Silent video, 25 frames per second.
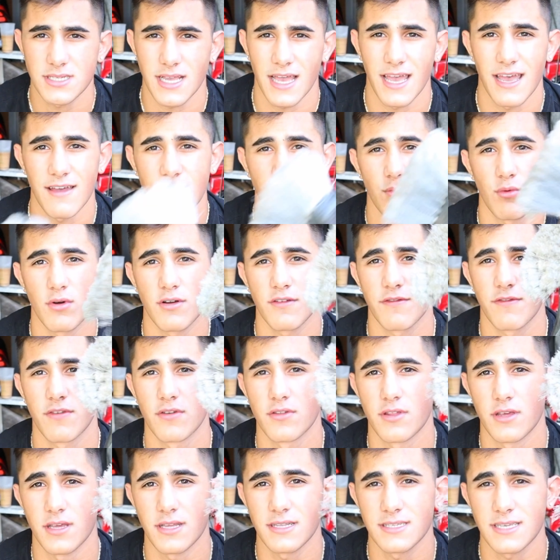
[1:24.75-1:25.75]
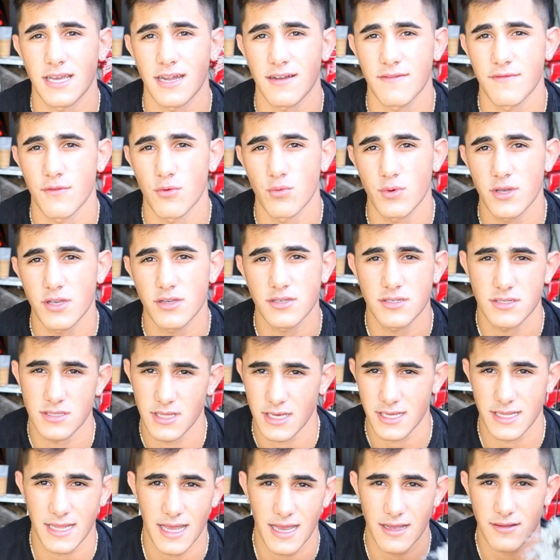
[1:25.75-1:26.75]
I have one for the inside of the wheels and
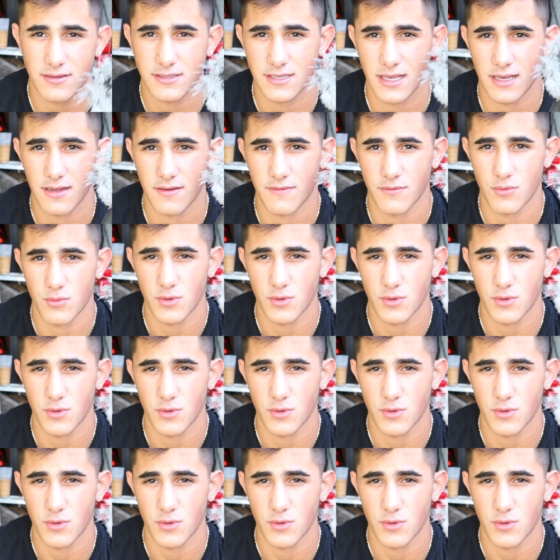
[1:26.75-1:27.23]
like the outside of the